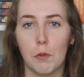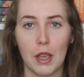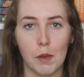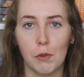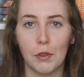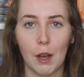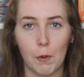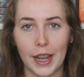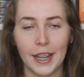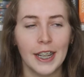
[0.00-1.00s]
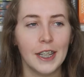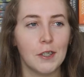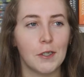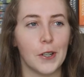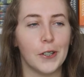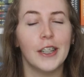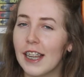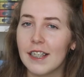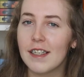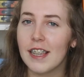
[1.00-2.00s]
at people that way. So I
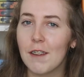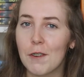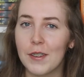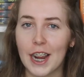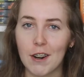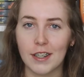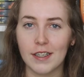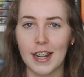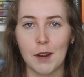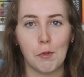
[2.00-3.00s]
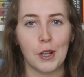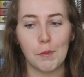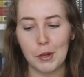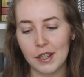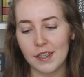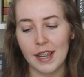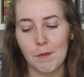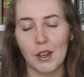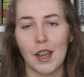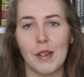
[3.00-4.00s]
can see it from a character standpoint, but at the same
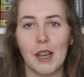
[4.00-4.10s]
time,